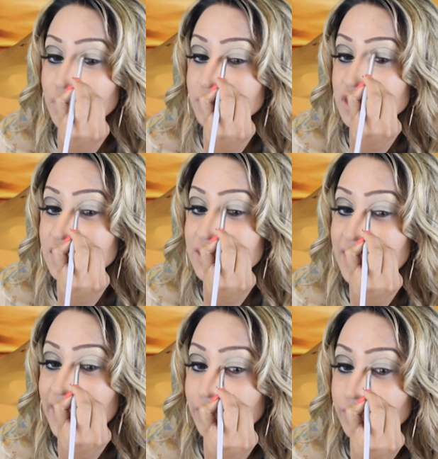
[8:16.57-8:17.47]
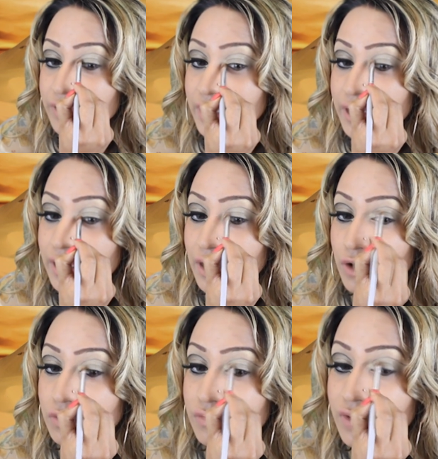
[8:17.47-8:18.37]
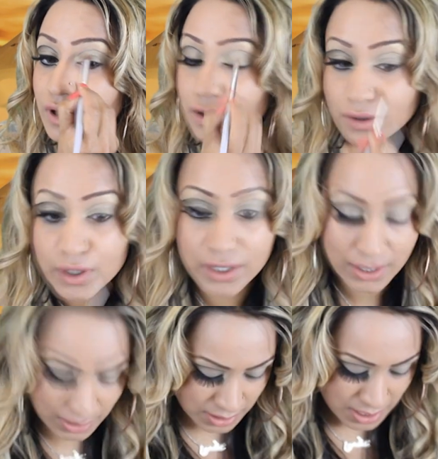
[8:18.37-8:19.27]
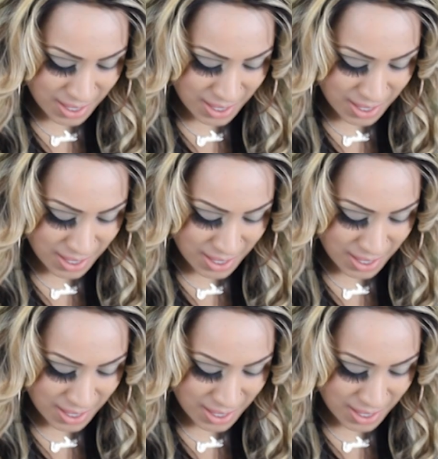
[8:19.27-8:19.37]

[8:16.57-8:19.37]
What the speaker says: So I'm just layering it over, okay?